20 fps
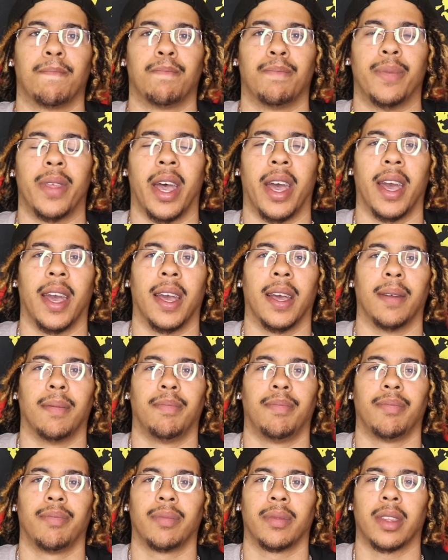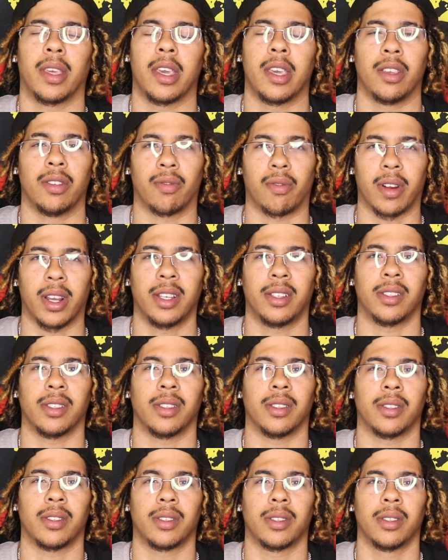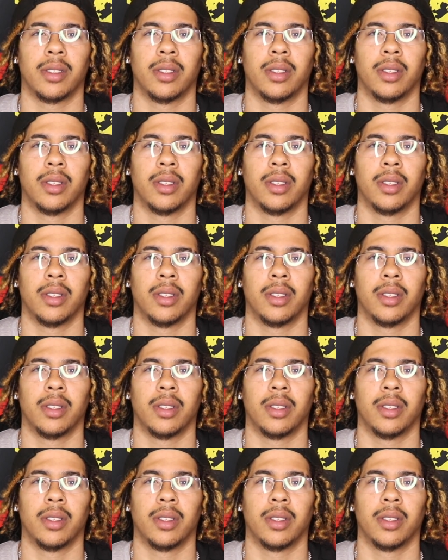that he's racist.